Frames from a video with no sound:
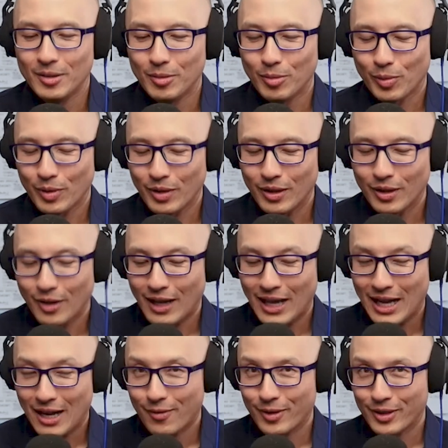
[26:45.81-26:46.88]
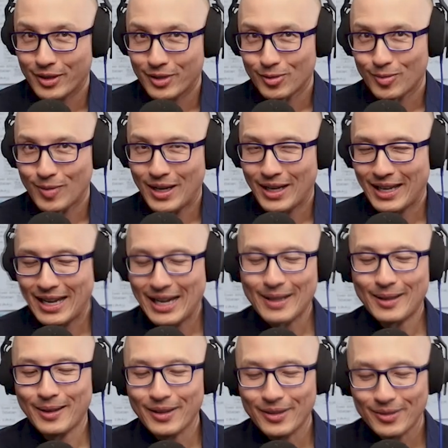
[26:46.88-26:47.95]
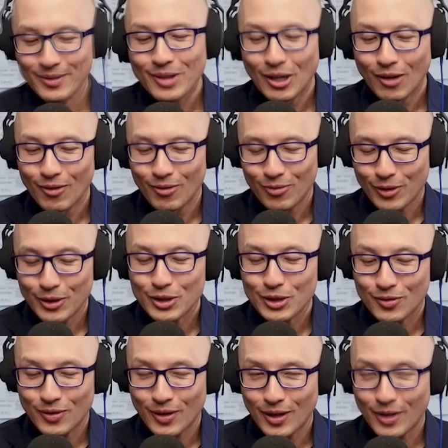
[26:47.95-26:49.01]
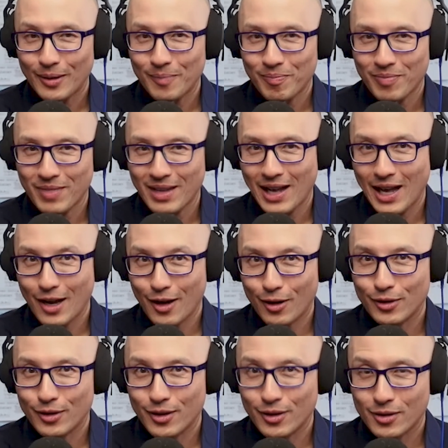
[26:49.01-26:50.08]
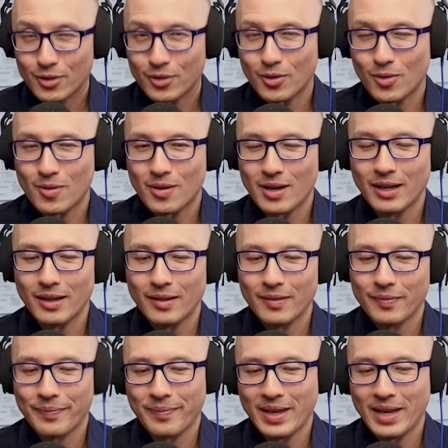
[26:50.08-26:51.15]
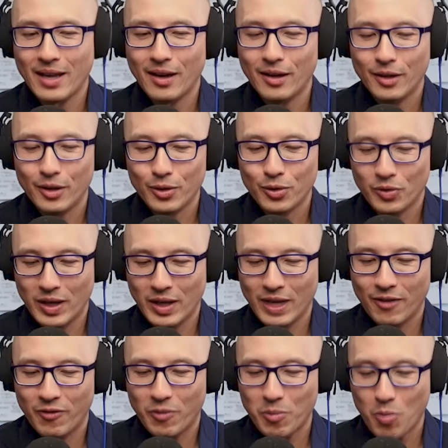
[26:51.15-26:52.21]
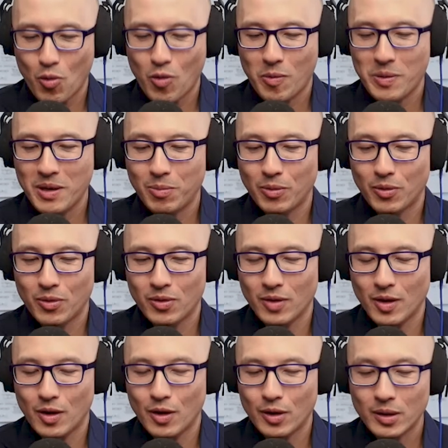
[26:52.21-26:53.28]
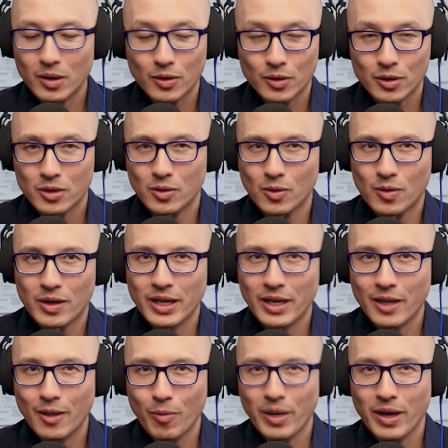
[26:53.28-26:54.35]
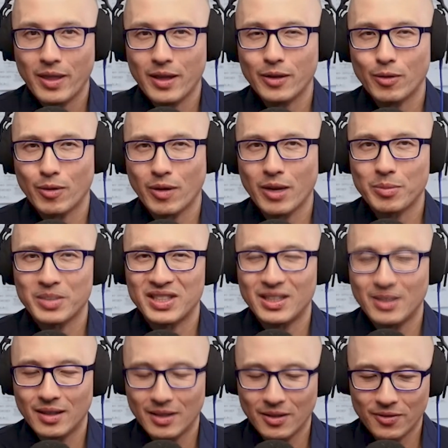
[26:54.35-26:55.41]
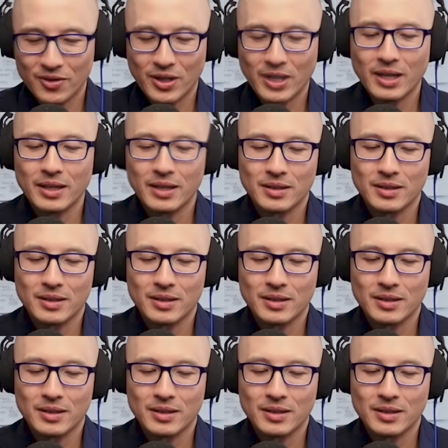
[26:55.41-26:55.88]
There are a lot of reasons why, Kathy. First of all, I heard your story, and I knew that if more people heard your story and the way that you were able to deliver it,